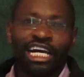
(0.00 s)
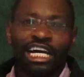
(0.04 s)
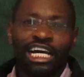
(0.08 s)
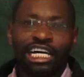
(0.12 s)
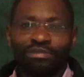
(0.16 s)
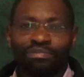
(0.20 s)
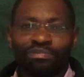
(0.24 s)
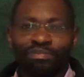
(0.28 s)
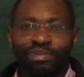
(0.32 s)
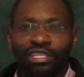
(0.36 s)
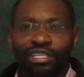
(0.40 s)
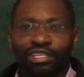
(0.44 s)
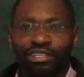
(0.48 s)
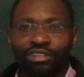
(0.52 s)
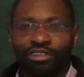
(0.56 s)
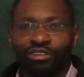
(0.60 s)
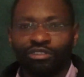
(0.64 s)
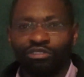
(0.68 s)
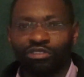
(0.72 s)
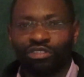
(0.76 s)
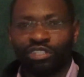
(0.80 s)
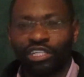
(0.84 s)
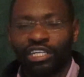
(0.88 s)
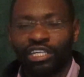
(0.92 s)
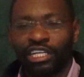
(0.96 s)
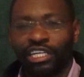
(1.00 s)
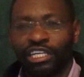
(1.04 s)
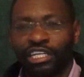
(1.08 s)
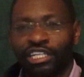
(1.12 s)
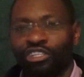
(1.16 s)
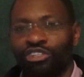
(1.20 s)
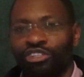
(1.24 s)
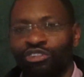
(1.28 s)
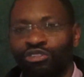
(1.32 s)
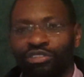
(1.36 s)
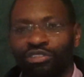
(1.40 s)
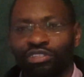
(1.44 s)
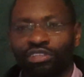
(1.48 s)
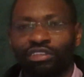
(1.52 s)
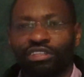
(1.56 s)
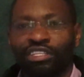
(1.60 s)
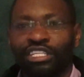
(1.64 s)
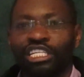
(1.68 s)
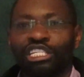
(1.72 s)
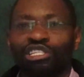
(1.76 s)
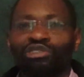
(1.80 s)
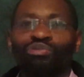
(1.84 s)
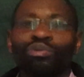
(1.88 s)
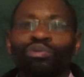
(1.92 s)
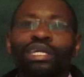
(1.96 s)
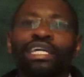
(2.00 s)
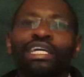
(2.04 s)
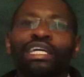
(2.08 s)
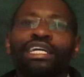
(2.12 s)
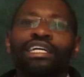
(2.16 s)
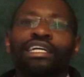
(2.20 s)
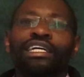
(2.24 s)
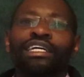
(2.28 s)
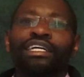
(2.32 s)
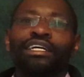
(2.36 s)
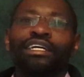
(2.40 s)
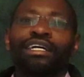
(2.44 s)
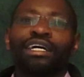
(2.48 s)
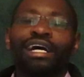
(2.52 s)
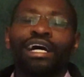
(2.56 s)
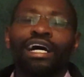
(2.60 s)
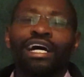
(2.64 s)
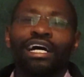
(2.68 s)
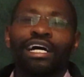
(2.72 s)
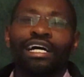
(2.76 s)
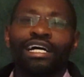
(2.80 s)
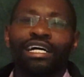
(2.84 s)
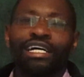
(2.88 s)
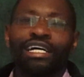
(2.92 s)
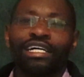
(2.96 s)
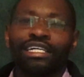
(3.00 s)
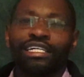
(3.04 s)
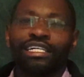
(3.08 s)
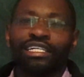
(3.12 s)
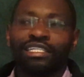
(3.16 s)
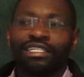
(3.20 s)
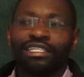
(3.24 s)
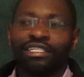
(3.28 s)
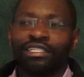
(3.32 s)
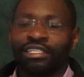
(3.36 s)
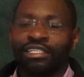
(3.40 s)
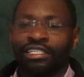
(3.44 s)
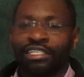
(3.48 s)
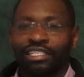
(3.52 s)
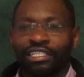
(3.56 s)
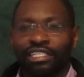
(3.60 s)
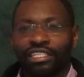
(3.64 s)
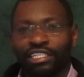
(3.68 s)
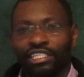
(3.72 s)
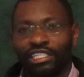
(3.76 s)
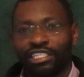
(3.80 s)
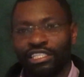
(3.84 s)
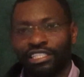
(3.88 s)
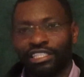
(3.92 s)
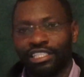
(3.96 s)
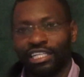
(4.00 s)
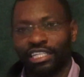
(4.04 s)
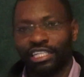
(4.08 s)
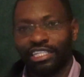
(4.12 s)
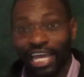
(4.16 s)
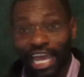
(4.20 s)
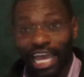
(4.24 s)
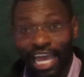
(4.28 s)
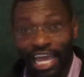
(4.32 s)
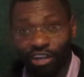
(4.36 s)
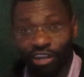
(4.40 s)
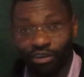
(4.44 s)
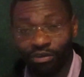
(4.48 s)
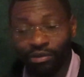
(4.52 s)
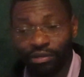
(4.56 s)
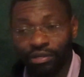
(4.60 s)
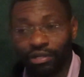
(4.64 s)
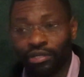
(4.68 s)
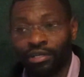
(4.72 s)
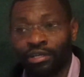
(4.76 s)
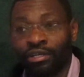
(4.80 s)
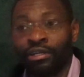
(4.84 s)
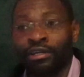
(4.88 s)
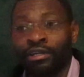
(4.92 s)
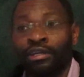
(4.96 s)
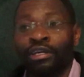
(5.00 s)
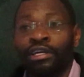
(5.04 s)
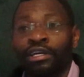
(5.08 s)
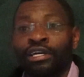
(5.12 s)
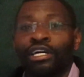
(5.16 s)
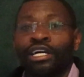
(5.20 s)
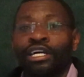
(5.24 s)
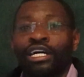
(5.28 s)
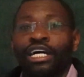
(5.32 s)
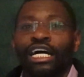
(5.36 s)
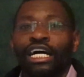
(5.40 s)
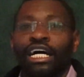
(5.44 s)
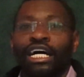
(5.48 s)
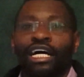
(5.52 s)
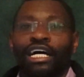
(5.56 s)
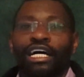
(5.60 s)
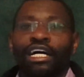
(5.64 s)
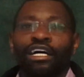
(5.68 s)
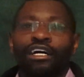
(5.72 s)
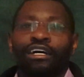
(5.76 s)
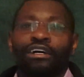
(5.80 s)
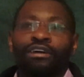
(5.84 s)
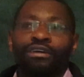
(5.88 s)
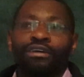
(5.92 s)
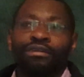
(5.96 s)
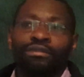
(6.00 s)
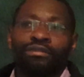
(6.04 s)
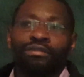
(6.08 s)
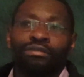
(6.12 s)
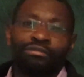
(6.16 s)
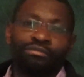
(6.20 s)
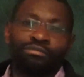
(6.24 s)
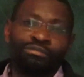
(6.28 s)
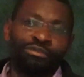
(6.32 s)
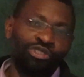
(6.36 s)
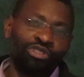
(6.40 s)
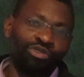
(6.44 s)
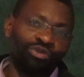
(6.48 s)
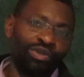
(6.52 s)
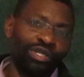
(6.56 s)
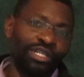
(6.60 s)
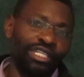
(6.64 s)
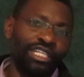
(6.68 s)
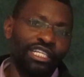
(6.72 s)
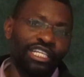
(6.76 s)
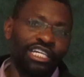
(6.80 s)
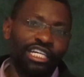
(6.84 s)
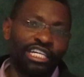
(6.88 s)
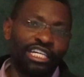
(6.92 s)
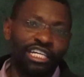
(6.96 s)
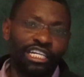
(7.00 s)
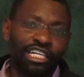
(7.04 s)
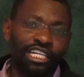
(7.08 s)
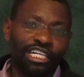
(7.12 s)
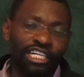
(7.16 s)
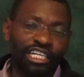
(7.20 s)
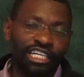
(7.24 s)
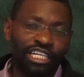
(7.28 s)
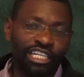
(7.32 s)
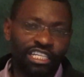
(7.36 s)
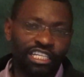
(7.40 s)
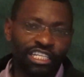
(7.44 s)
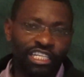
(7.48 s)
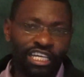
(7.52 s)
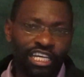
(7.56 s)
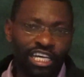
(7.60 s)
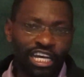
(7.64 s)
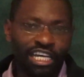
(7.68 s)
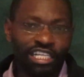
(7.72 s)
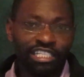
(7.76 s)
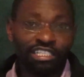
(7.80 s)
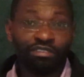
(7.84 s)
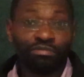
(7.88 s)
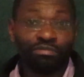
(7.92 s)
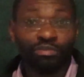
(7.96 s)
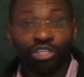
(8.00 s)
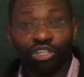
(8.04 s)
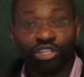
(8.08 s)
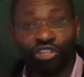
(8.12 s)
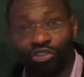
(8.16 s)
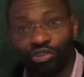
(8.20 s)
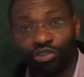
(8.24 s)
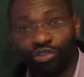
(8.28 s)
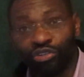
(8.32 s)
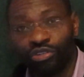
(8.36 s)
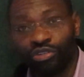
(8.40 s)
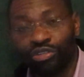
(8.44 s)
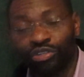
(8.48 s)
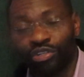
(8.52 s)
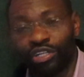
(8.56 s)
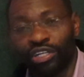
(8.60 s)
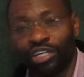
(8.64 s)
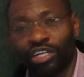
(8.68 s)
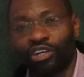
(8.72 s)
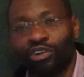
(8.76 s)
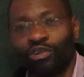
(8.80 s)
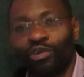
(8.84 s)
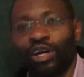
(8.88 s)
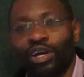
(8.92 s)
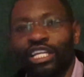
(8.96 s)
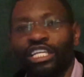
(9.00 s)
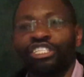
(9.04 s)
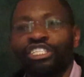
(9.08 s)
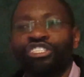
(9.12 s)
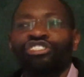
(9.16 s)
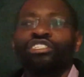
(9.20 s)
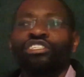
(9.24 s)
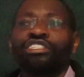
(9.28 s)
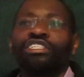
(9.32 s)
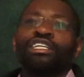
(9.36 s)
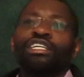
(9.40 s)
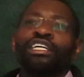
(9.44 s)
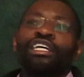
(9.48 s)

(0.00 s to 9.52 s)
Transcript: has been on the news this week uh, is the dialogue uh, between uh, the Azimio uh, coalition